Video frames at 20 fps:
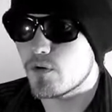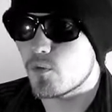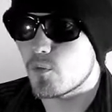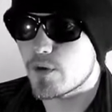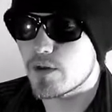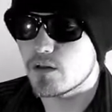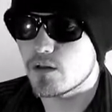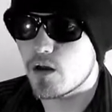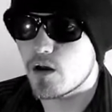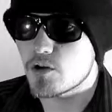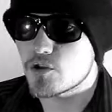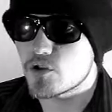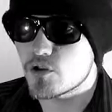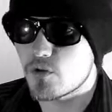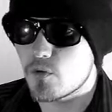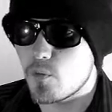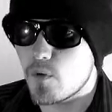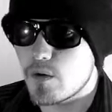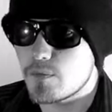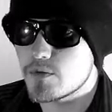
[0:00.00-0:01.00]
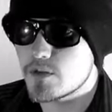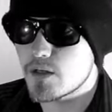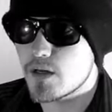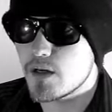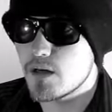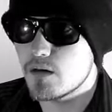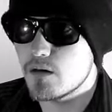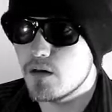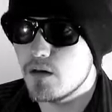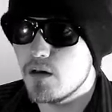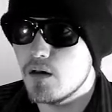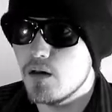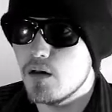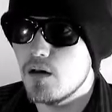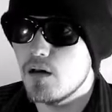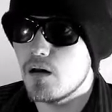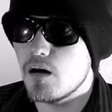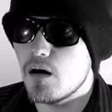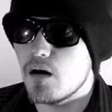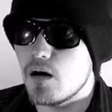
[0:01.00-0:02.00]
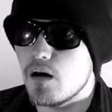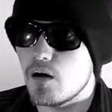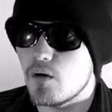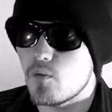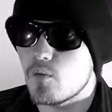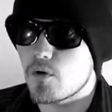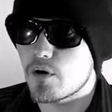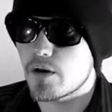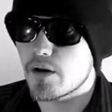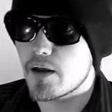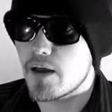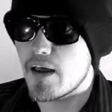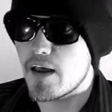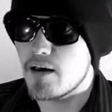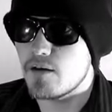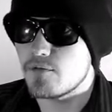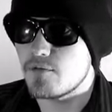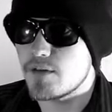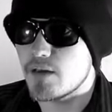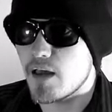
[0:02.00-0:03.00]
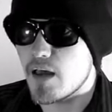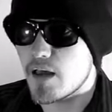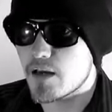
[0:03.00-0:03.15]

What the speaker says: the relaunch of the website. We're going to have the